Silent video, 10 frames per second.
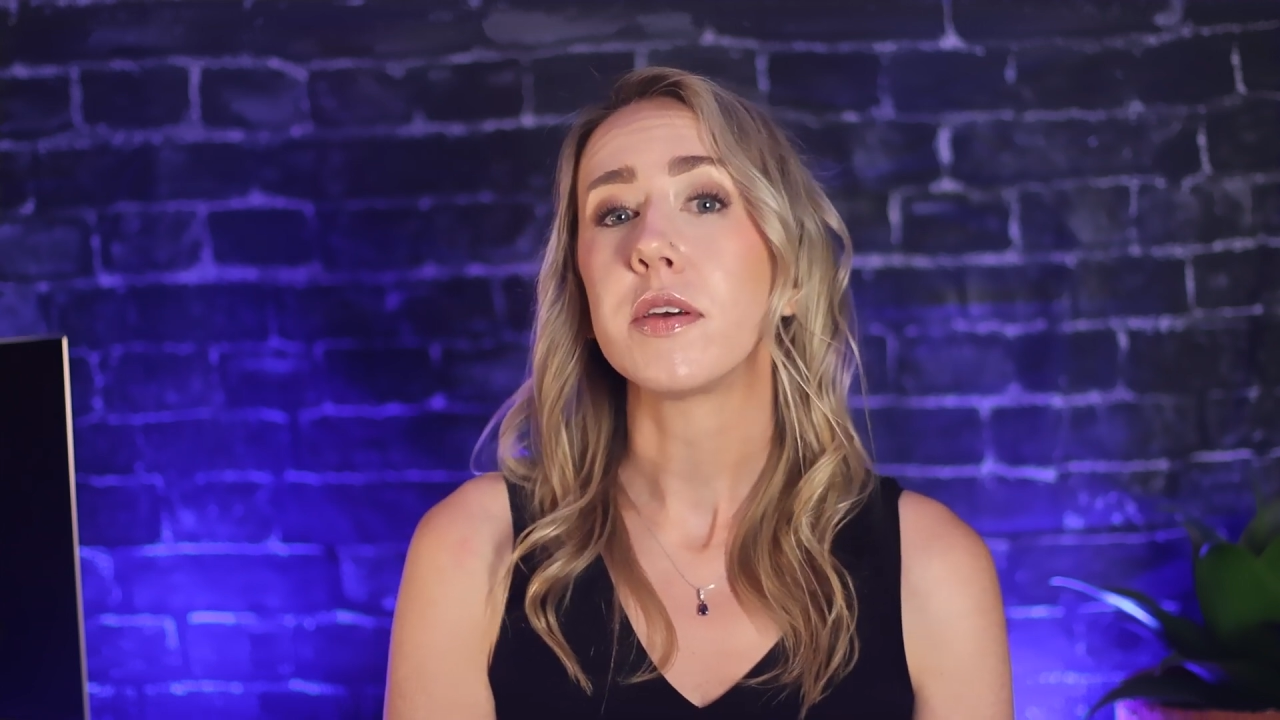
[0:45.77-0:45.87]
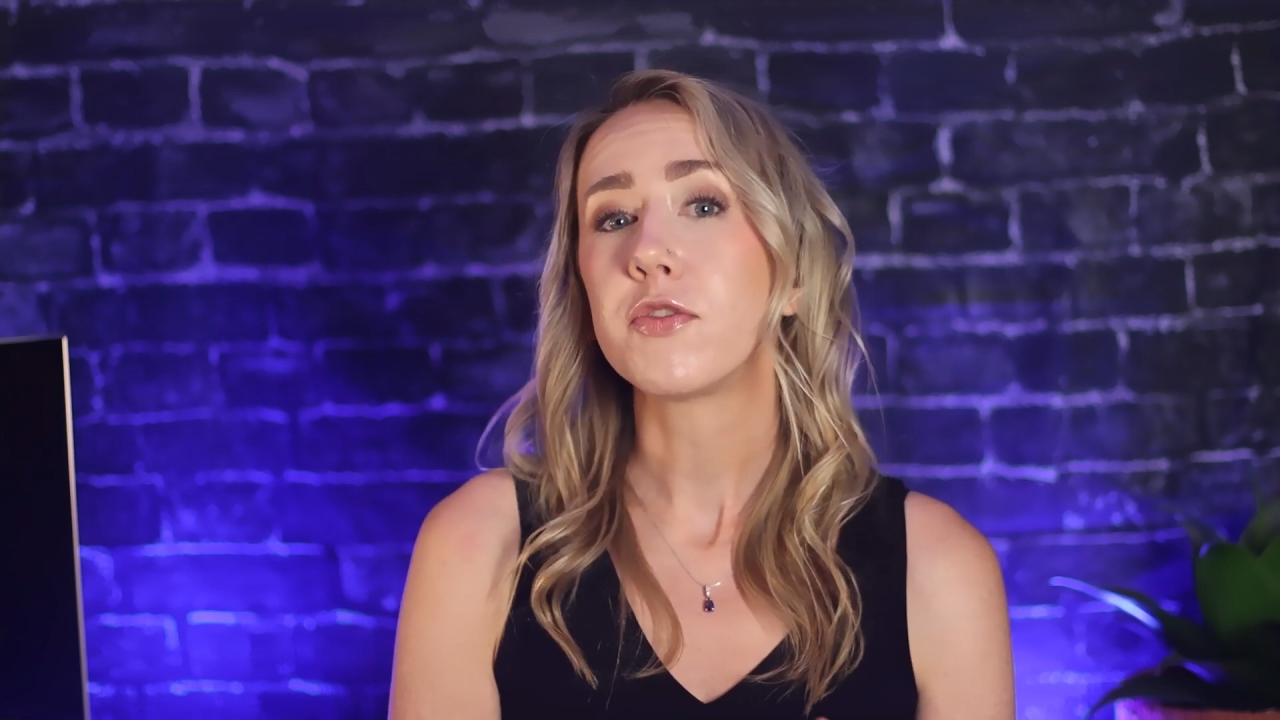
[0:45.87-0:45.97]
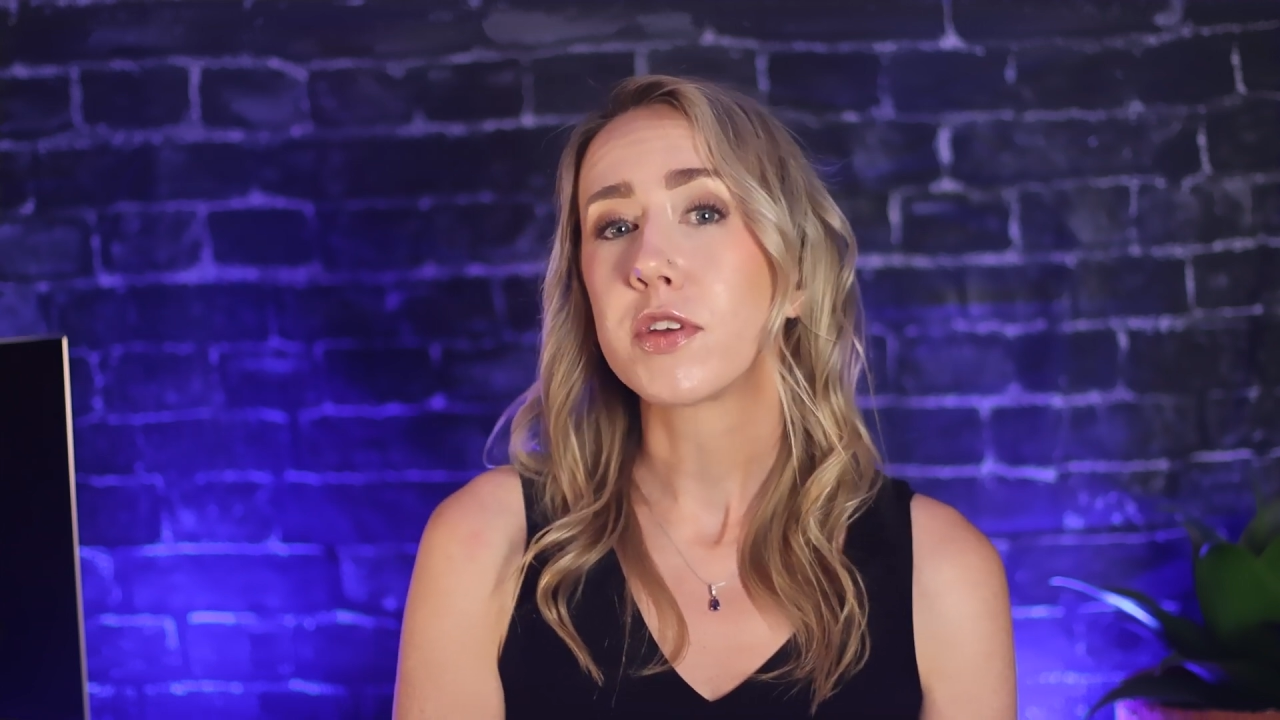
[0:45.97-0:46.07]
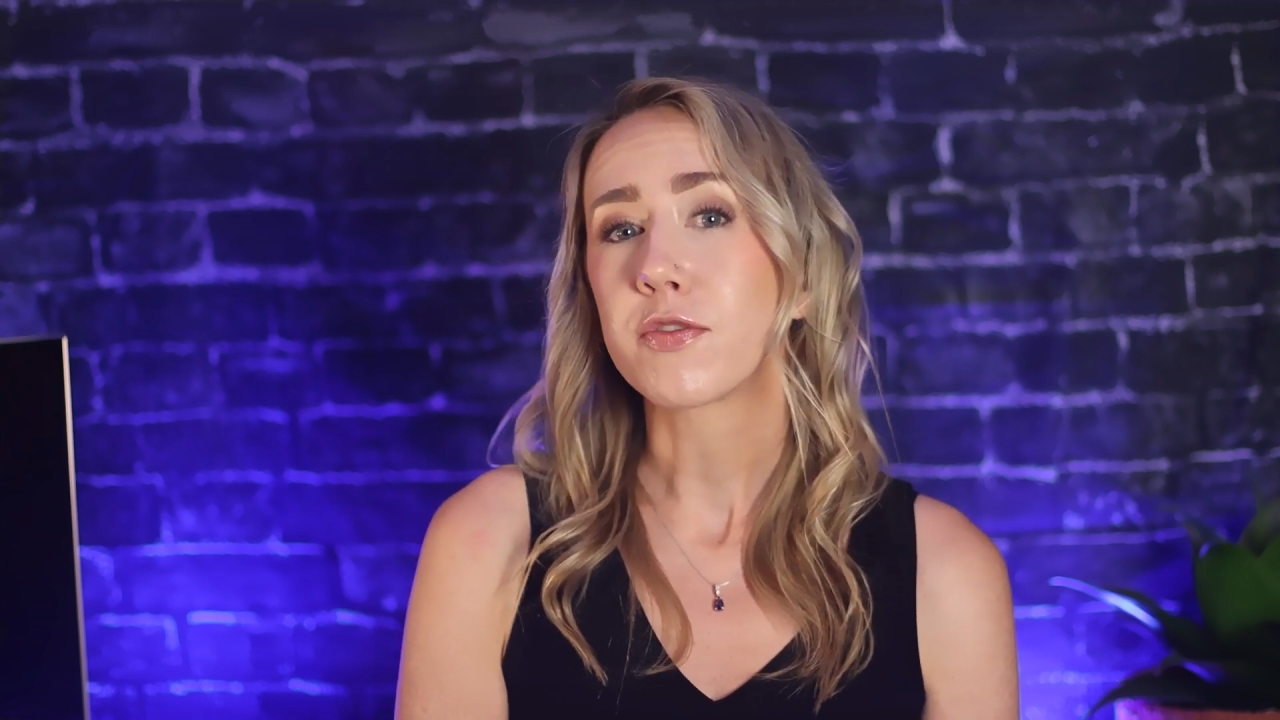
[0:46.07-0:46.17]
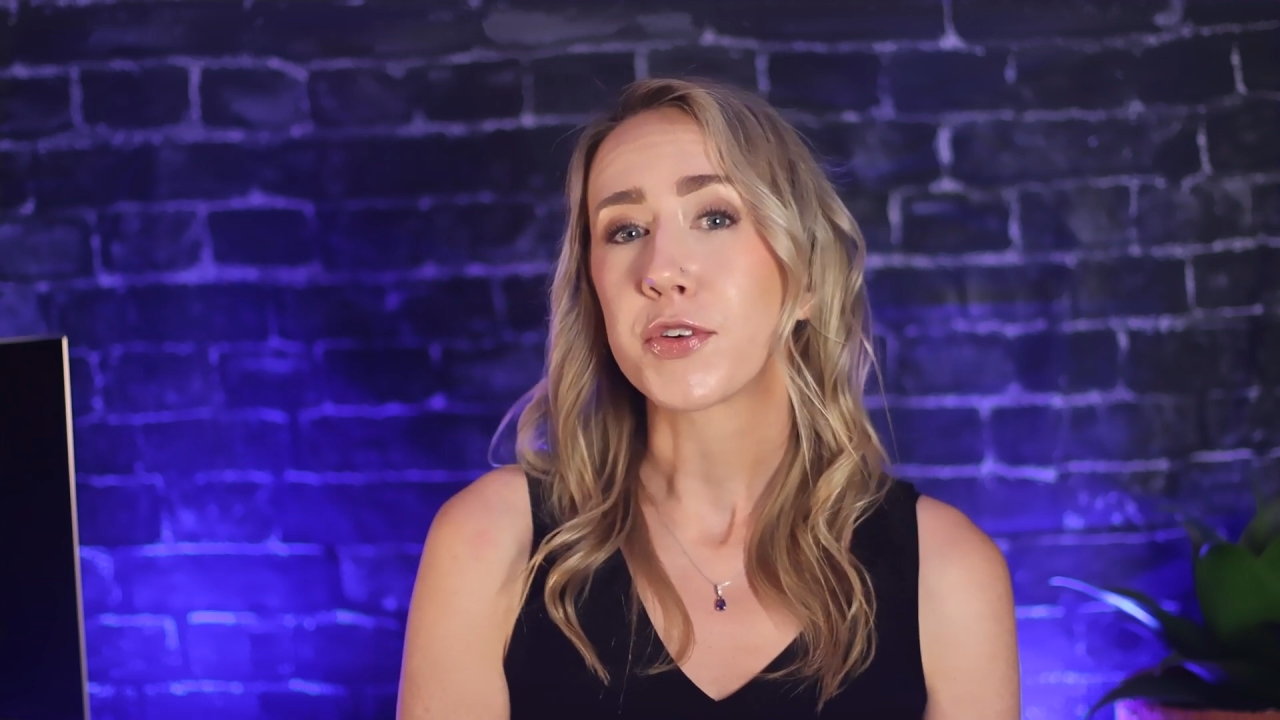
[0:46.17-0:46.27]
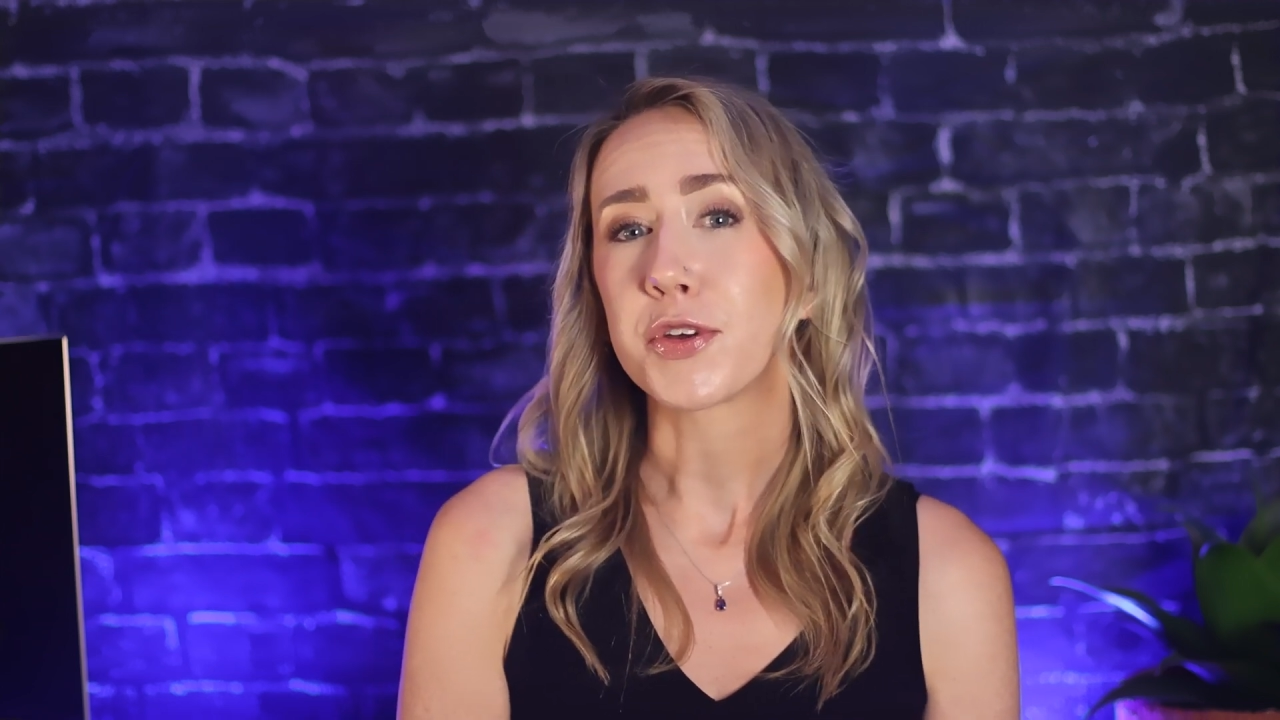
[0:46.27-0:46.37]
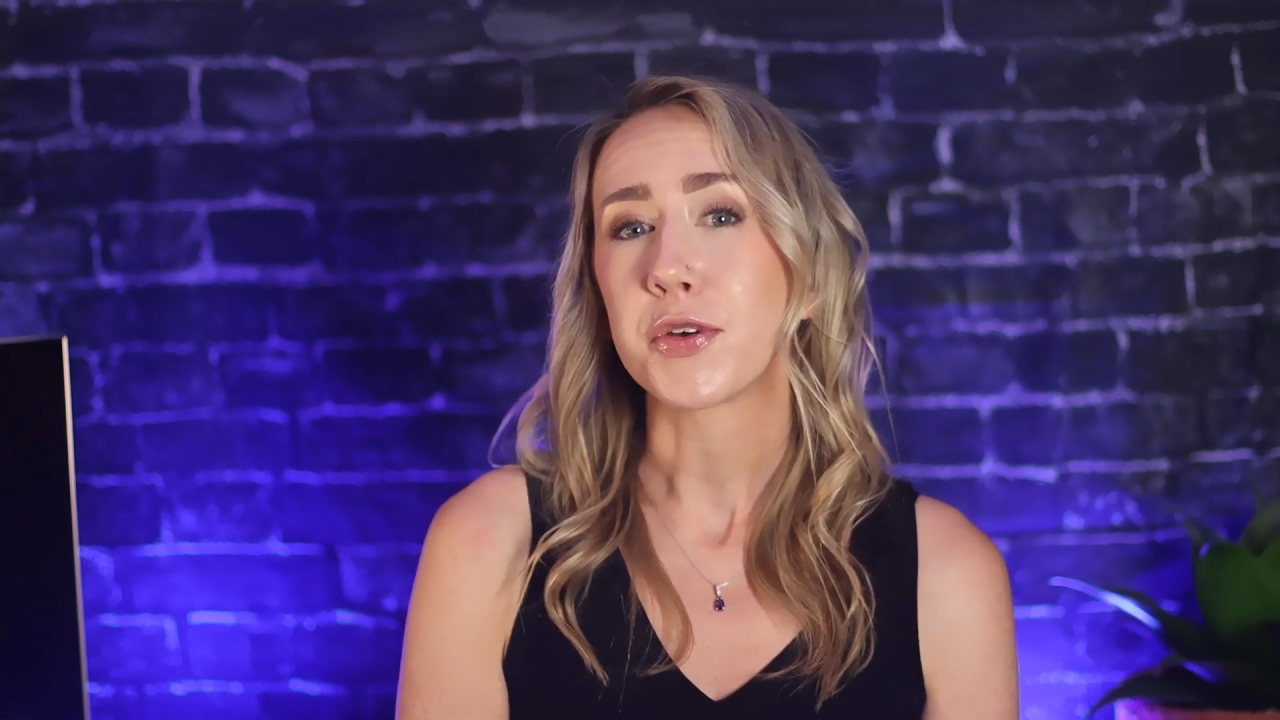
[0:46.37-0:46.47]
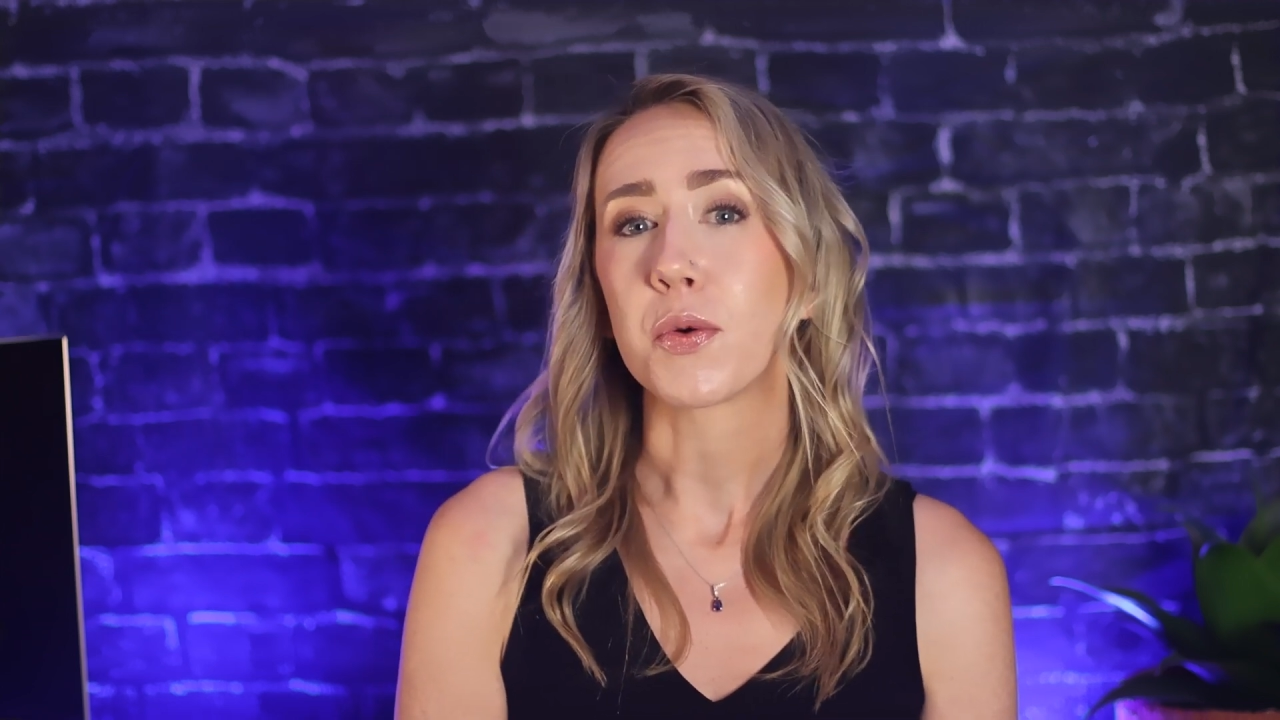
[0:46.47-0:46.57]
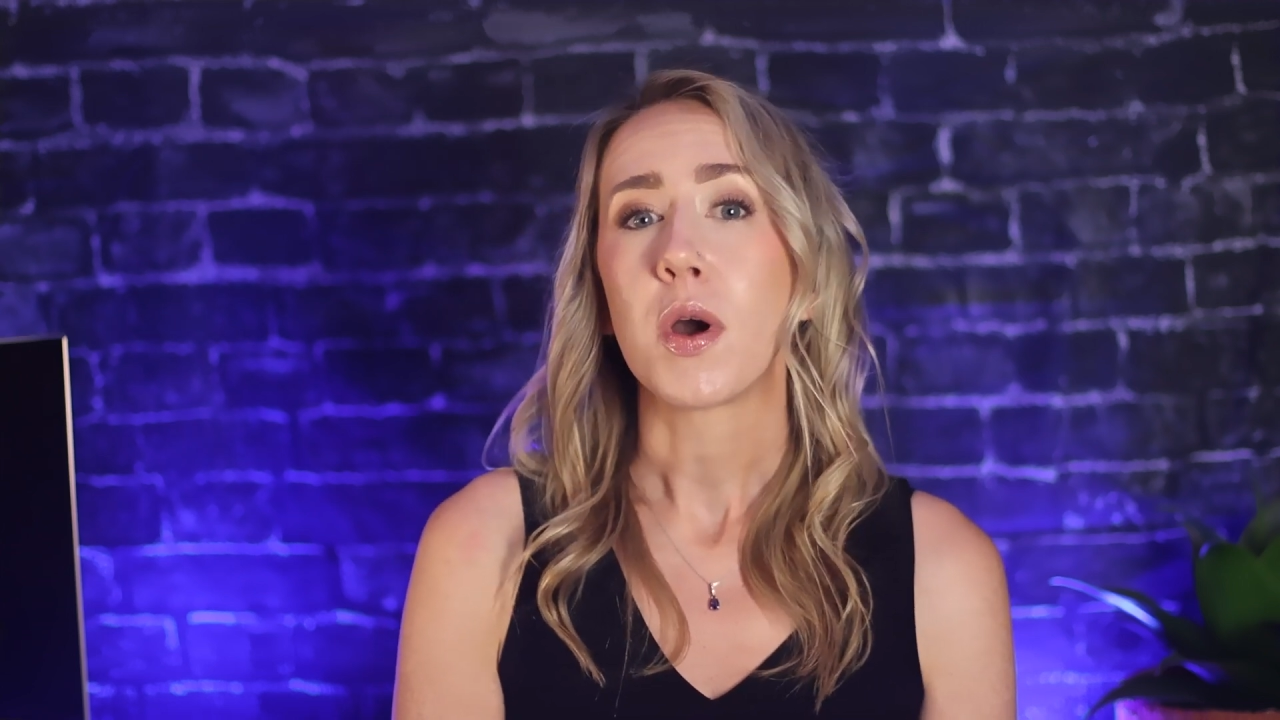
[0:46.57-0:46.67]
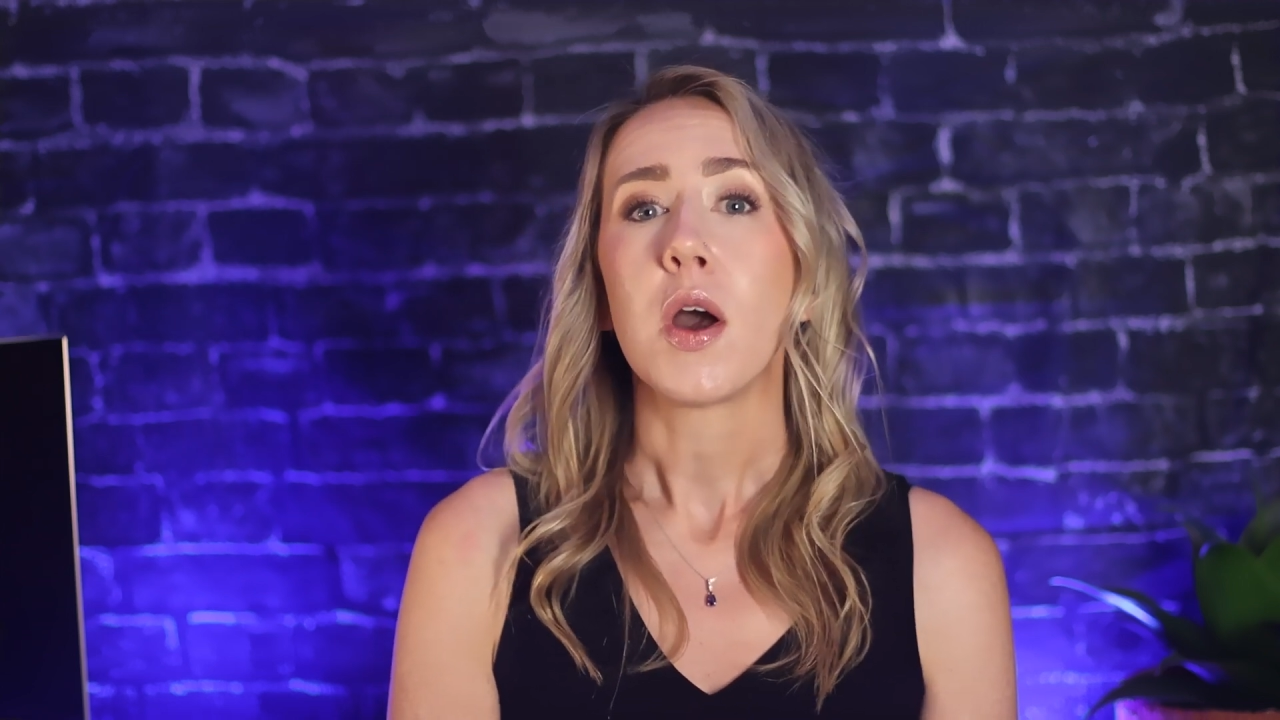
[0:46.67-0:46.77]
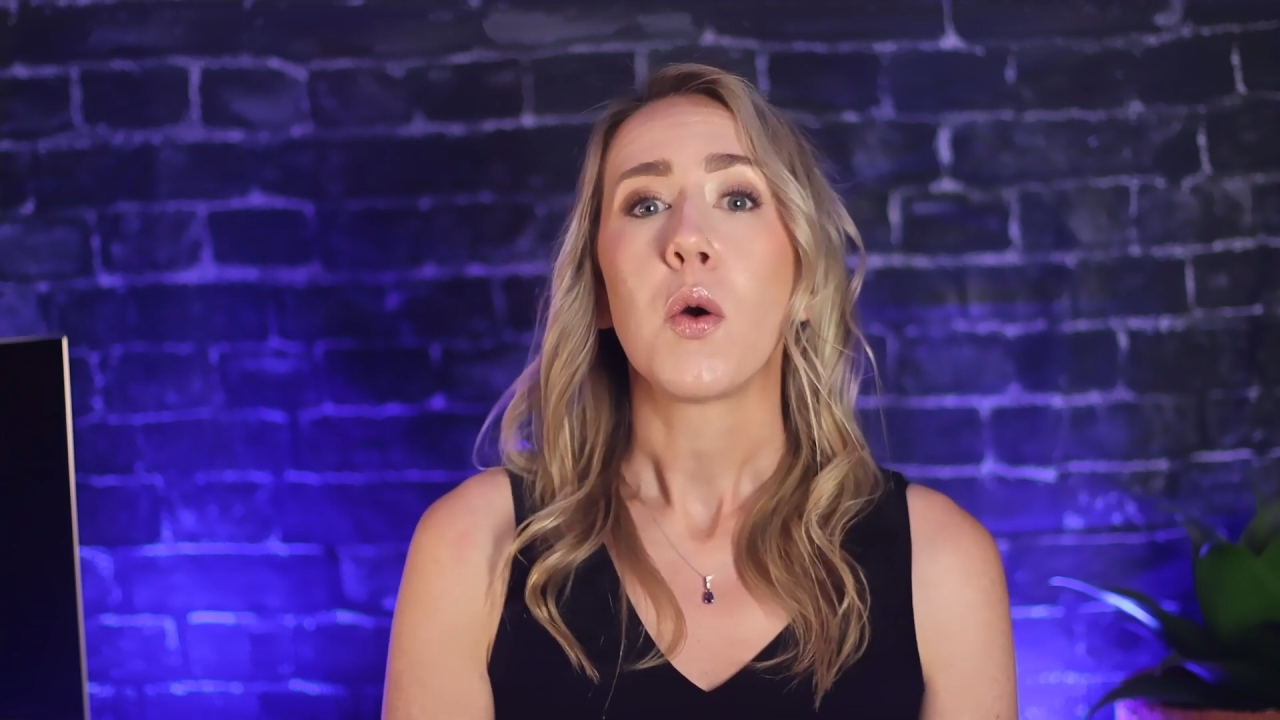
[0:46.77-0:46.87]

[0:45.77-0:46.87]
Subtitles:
lifting for you